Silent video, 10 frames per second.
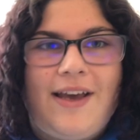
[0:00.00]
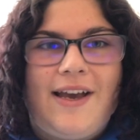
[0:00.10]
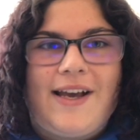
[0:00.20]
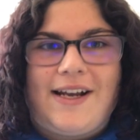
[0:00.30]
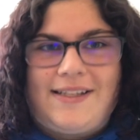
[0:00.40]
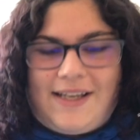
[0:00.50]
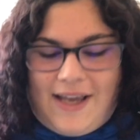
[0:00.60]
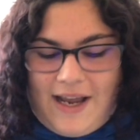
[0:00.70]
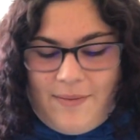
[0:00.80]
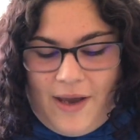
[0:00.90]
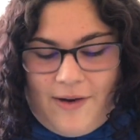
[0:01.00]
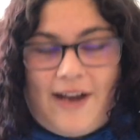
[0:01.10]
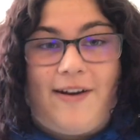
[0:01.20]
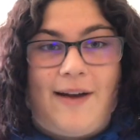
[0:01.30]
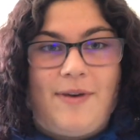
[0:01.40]
because again, my
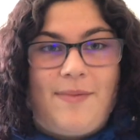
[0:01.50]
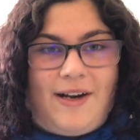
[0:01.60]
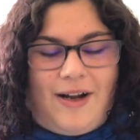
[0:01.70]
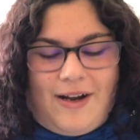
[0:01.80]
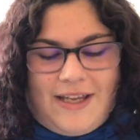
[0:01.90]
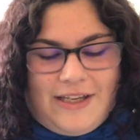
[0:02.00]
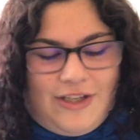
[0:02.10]
great-grandma, my nanny,